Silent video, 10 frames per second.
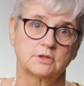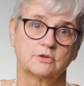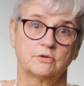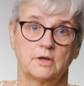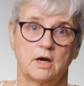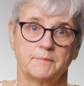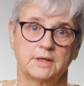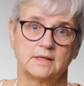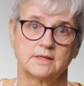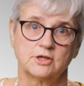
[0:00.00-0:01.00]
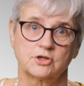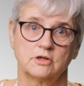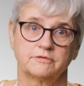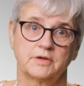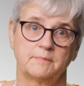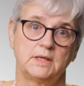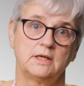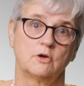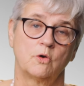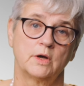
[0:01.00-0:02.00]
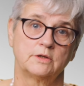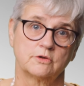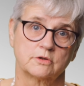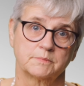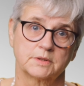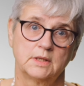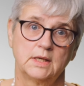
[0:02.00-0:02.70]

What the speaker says: to the harmonization of family law in Europe.